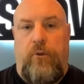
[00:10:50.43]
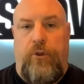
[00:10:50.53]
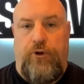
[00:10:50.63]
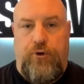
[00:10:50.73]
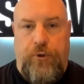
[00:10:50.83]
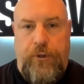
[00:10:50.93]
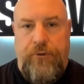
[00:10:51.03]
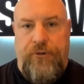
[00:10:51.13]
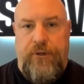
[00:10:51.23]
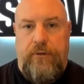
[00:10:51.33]
The
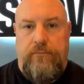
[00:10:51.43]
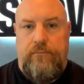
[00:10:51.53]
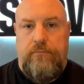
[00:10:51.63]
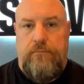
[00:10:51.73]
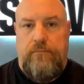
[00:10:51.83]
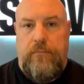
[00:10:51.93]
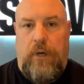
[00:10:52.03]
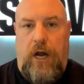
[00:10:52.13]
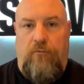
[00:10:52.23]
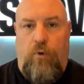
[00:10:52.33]
truth
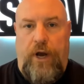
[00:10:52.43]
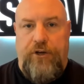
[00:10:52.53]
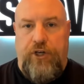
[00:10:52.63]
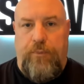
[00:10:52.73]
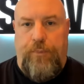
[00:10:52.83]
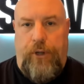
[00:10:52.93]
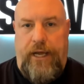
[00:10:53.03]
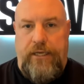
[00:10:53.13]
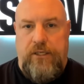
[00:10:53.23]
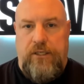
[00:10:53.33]
of what took
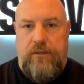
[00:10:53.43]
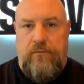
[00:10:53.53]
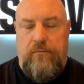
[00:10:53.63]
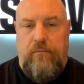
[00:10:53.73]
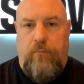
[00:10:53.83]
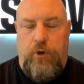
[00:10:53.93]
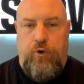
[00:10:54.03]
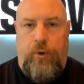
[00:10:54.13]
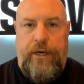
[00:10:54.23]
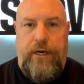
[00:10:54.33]
place
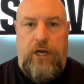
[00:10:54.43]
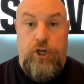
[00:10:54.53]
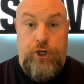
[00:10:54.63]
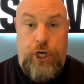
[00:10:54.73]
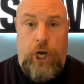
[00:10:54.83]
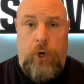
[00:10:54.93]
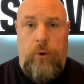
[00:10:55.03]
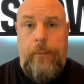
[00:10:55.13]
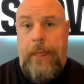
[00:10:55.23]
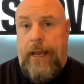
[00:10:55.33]
between
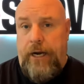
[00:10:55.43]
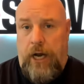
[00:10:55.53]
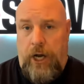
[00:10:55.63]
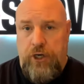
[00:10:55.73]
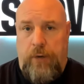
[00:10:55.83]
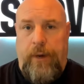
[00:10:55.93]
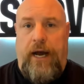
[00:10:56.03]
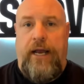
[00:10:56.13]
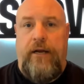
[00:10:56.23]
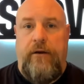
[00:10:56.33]
Joe and Hunter
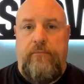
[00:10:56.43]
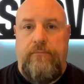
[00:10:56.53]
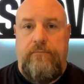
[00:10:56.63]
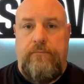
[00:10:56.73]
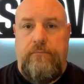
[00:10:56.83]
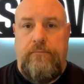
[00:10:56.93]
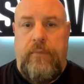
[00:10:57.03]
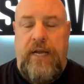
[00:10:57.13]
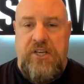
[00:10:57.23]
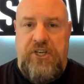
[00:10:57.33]
Biden
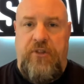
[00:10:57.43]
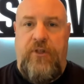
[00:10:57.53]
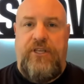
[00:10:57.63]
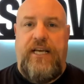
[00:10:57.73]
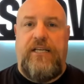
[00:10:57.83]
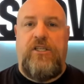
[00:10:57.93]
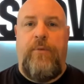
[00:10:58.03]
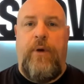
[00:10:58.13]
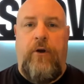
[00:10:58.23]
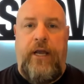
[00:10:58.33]
is in the
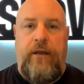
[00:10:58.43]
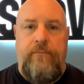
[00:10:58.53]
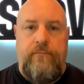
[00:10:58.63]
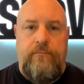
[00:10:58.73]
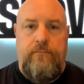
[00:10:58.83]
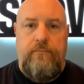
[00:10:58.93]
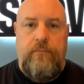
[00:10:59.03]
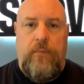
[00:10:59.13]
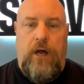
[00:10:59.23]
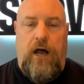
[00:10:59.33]
testimony
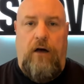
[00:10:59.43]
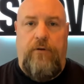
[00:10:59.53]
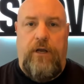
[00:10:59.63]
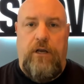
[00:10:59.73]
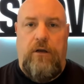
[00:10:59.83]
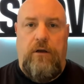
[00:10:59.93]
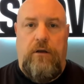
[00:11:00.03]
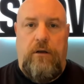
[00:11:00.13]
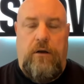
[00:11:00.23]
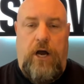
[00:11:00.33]
of
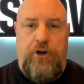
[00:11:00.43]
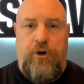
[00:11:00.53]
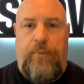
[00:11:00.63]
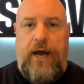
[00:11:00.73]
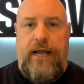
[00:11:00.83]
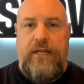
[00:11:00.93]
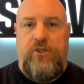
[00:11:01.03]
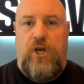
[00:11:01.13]
Hunter Biden's